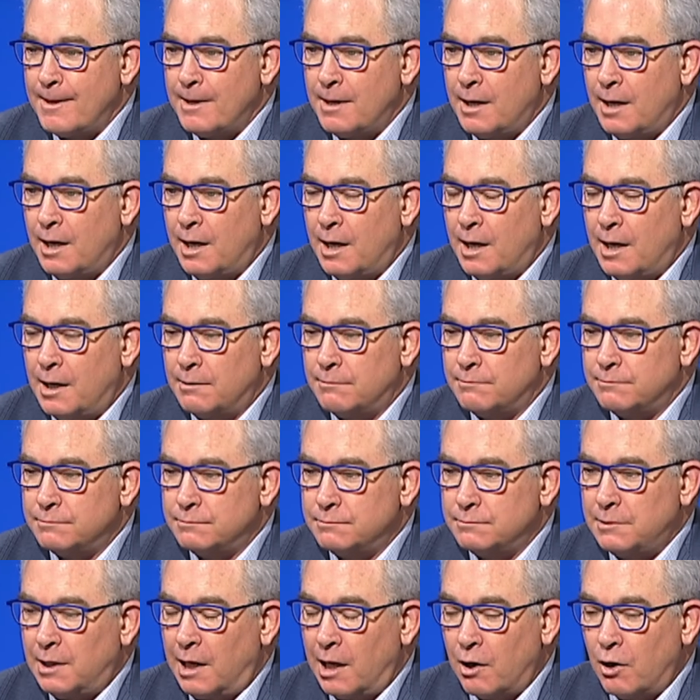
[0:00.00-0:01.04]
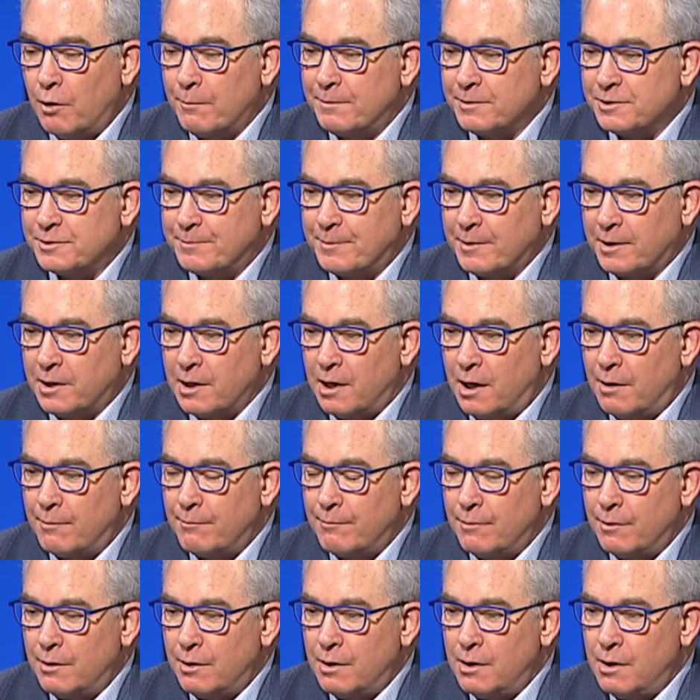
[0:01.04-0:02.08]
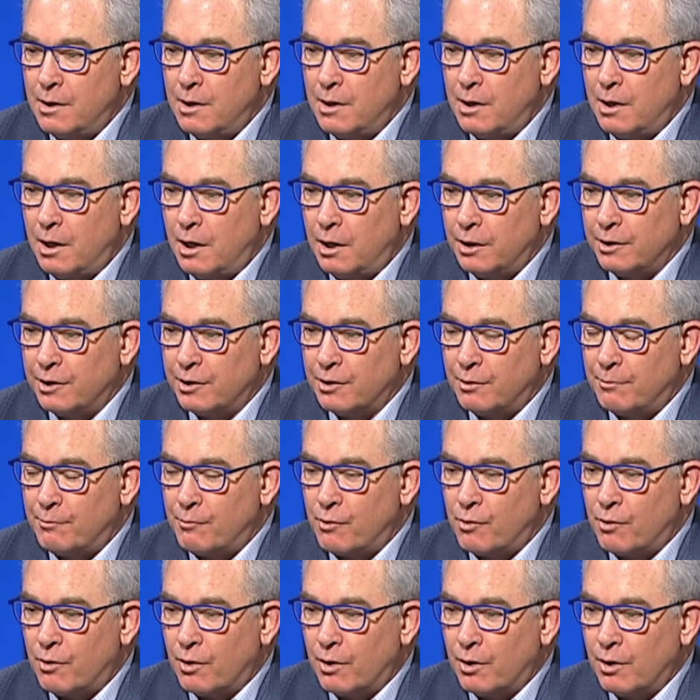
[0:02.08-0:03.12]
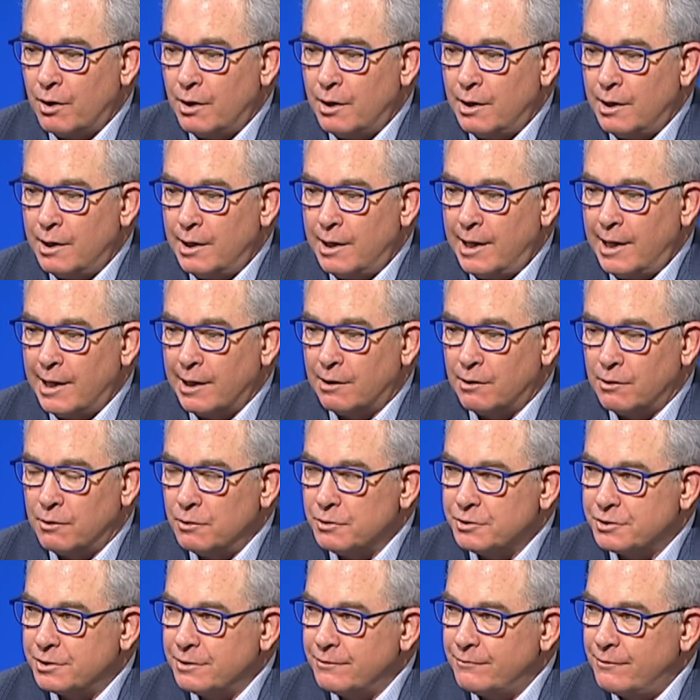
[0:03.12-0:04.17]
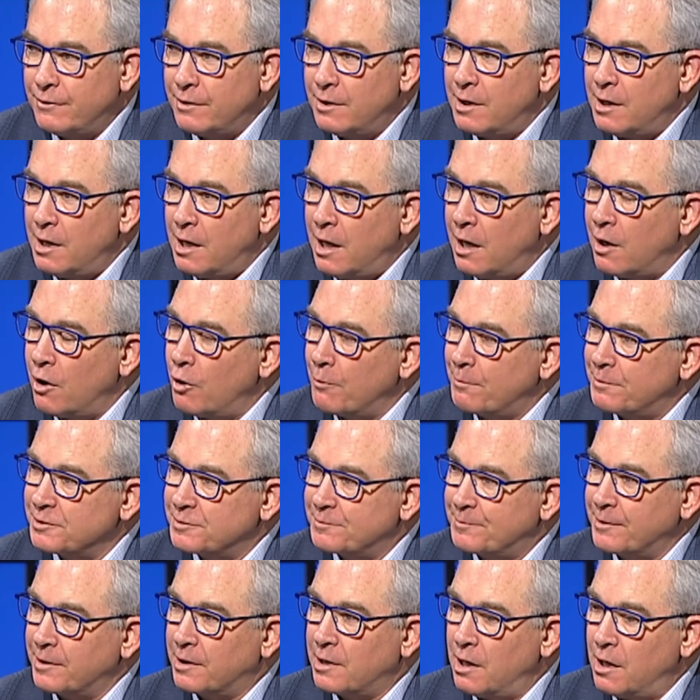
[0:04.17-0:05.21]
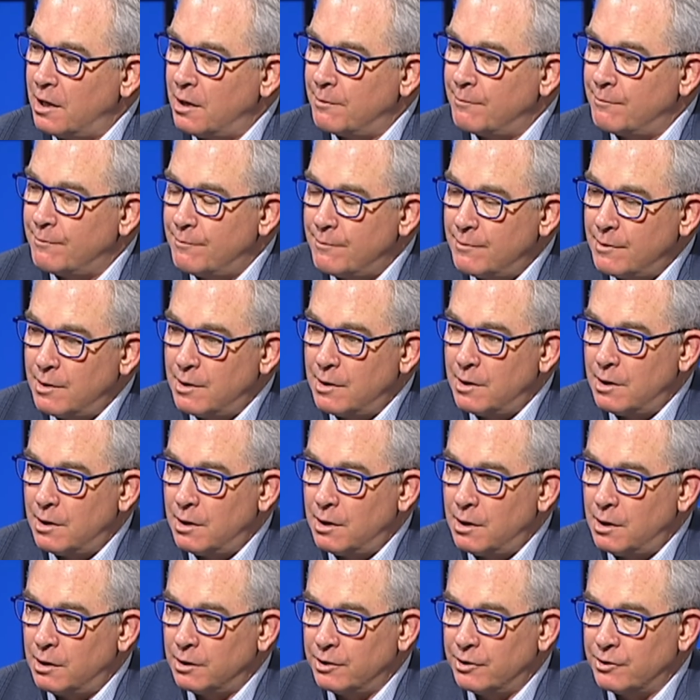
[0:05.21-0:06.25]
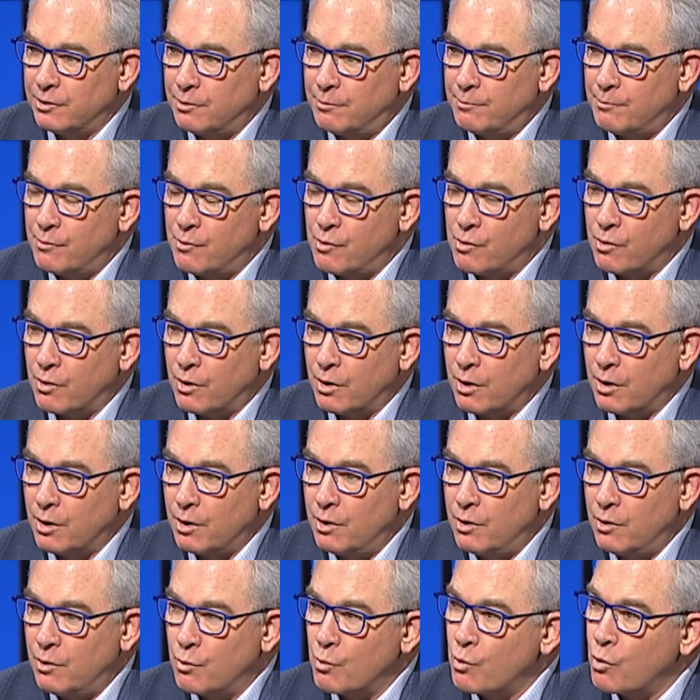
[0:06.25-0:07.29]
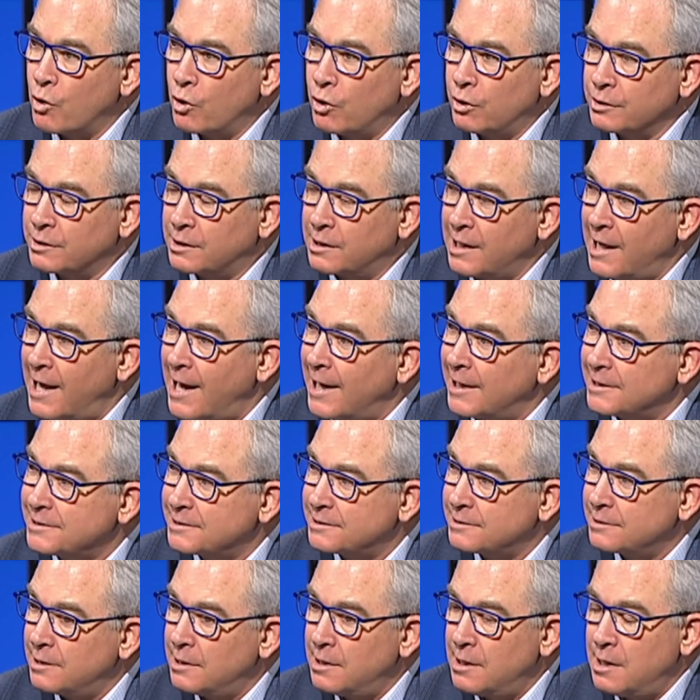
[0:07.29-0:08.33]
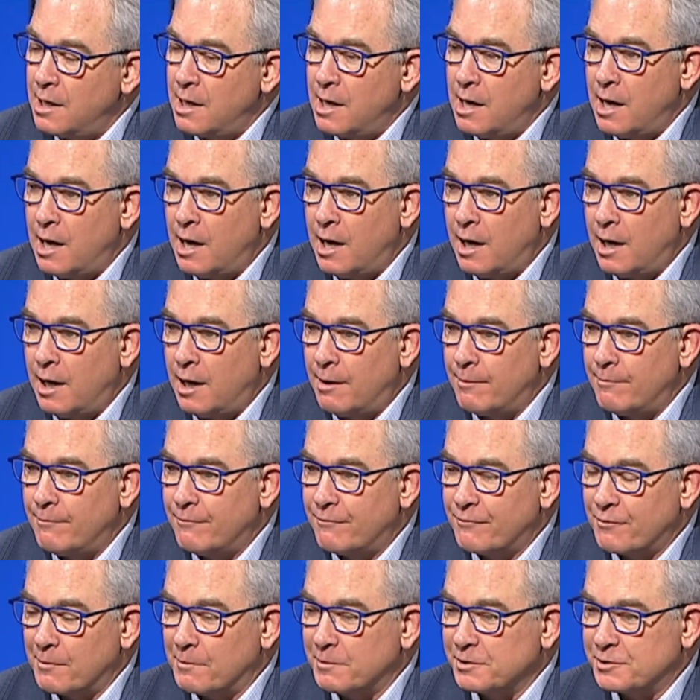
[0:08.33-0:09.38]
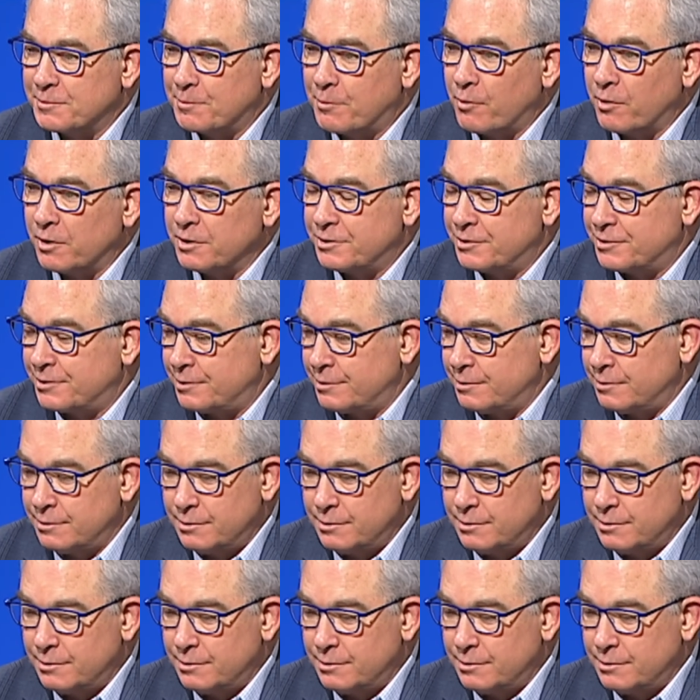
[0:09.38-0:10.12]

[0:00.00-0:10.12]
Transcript: I hope it's become a little more inclusive. I hope it's become a little more world class from a sports